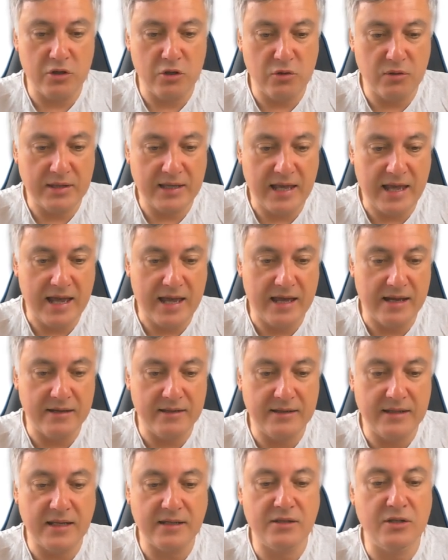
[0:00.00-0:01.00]
you
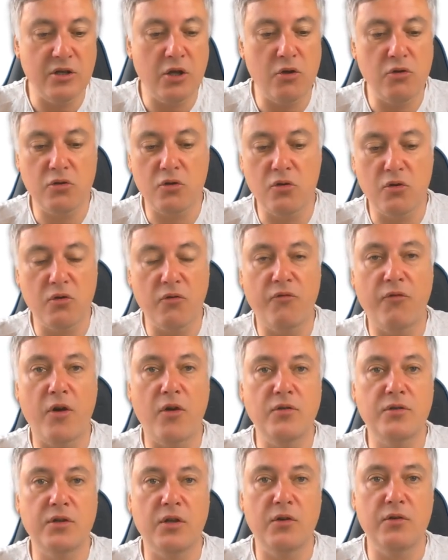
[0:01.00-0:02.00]
can, there's no Google
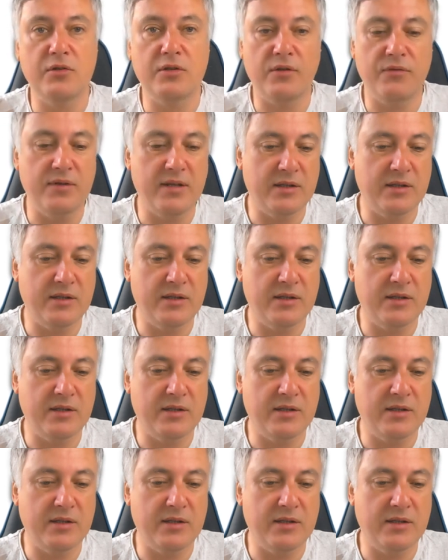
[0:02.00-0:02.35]
Photos on